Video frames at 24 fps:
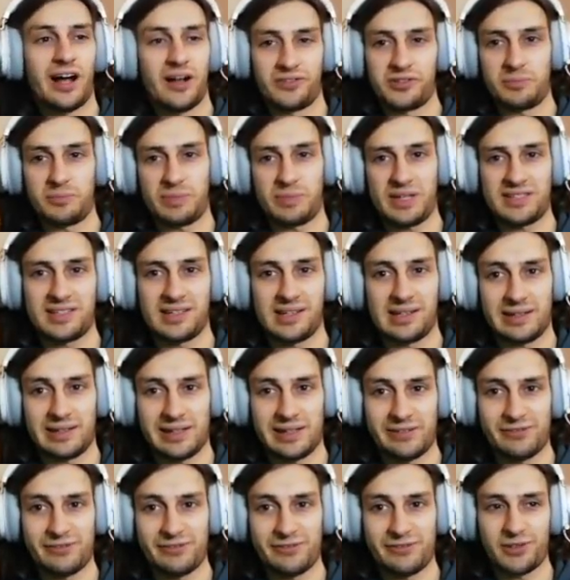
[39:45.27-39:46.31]
beating Glee
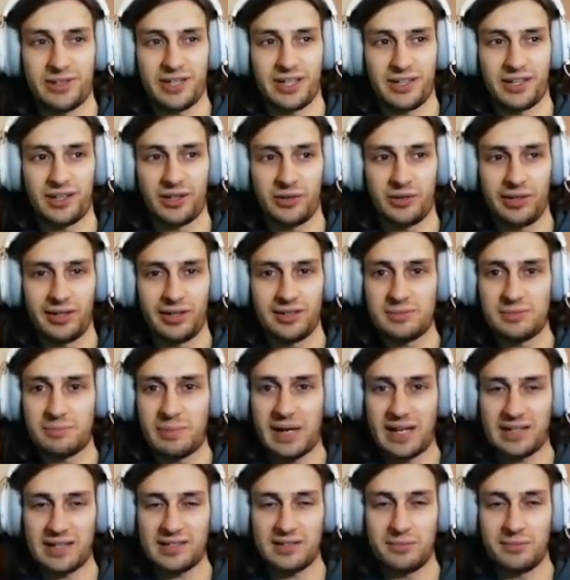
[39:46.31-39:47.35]
Rock and going
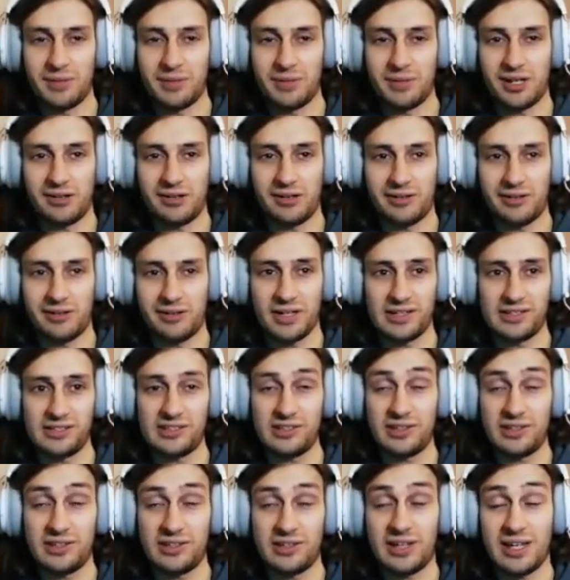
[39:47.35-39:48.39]
back to Malari's Mines, you
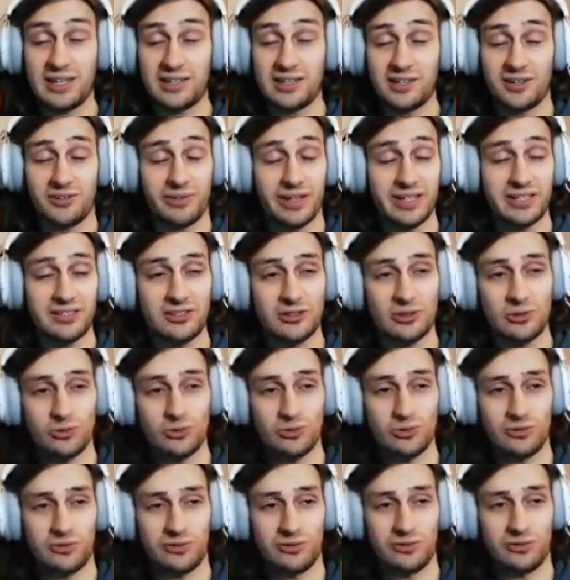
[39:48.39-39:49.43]
get the green sword
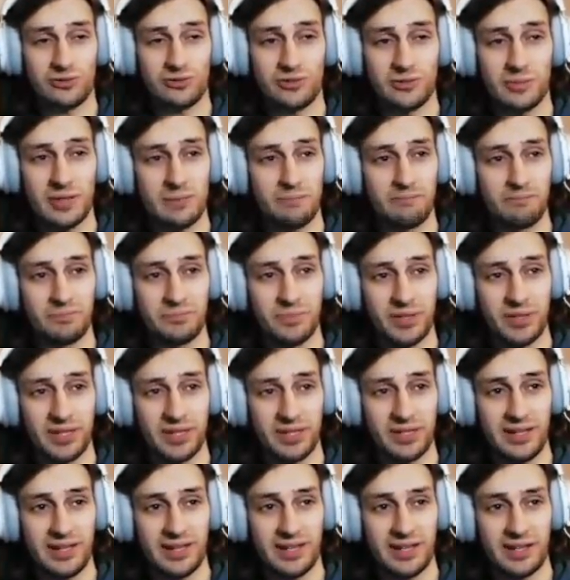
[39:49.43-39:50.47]
from him, but
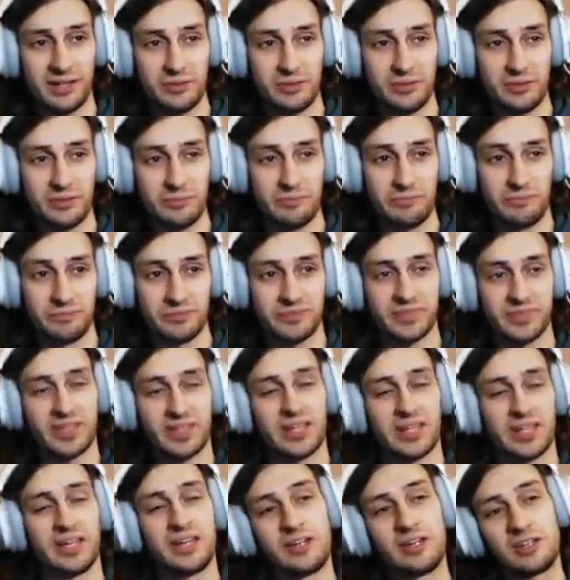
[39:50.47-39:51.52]
you
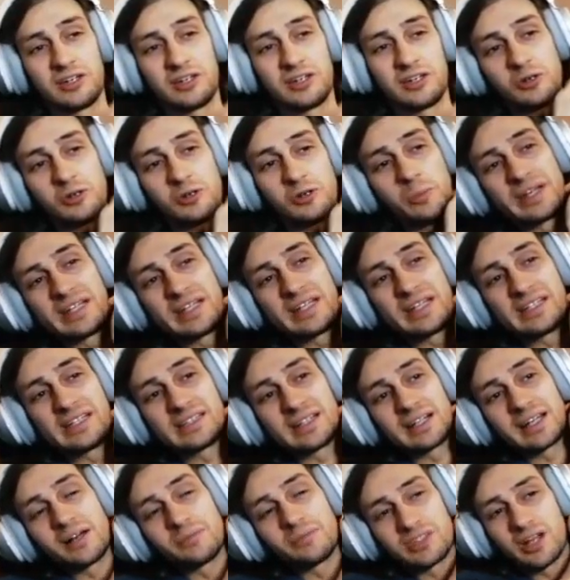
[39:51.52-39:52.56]
immediately come to Hyrule
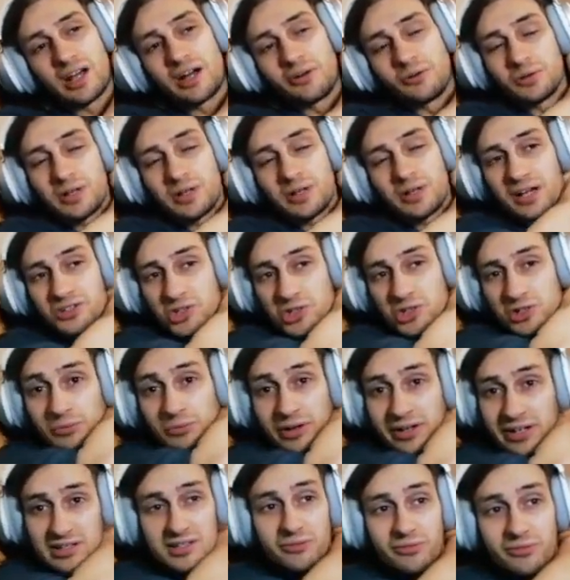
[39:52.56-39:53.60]
Castle to upgrade it to the red
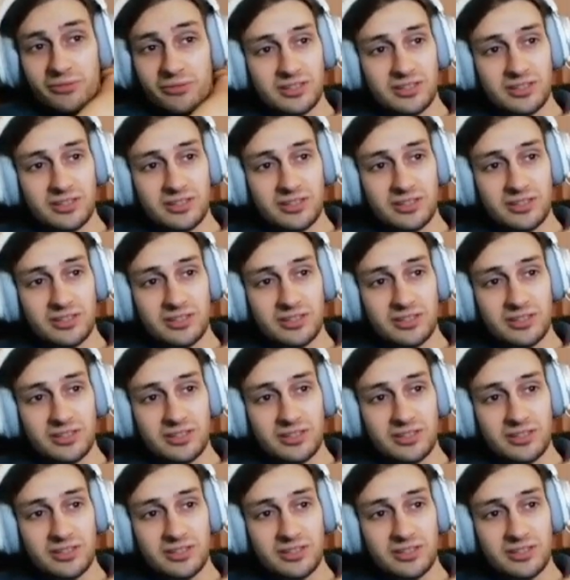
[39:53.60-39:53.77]
sword.